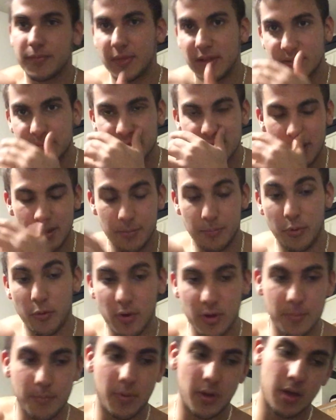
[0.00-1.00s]
That's beside the
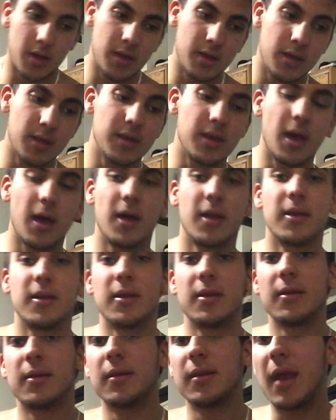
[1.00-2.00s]
point. But yeah,
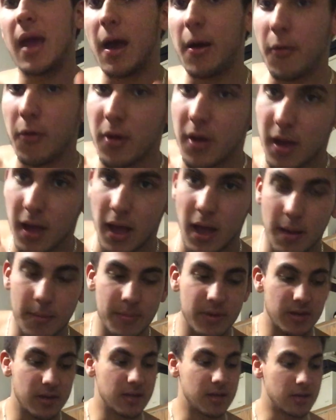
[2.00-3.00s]
now
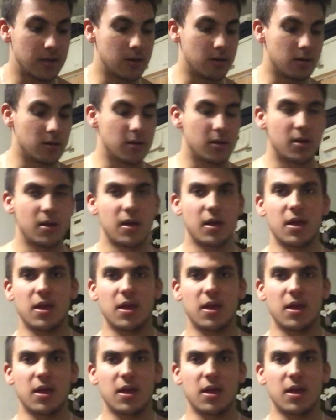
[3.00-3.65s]
I'm in here.